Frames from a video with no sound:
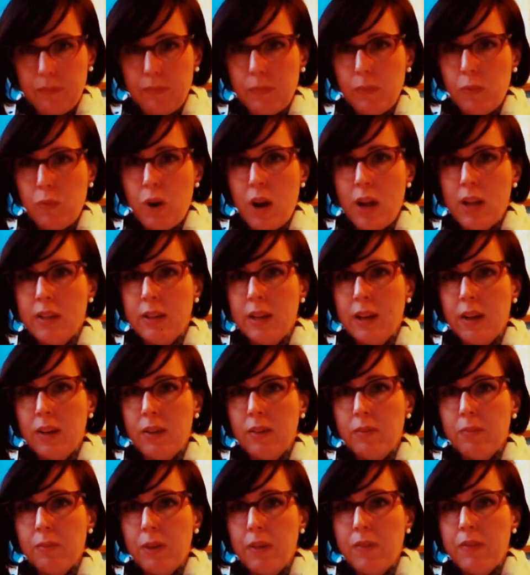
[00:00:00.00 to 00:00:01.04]
write
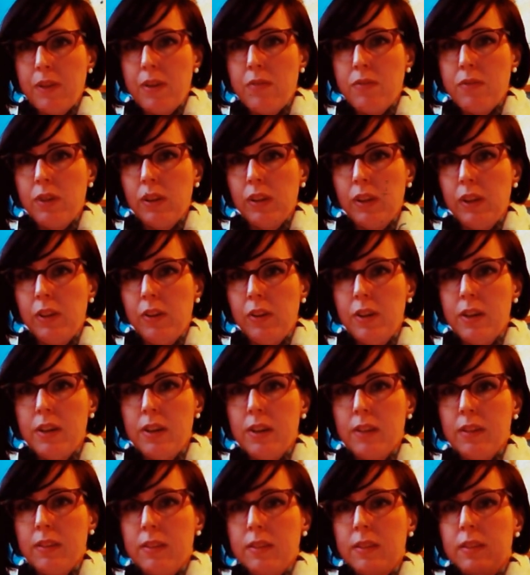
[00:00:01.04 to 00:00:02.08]
down my favorite
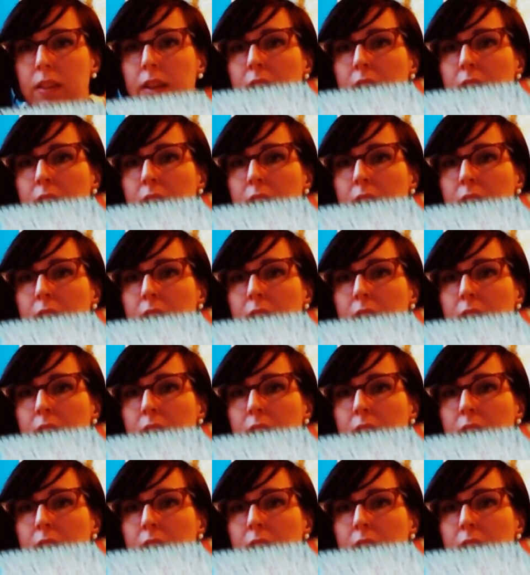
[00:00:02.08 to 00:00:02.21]
lyrics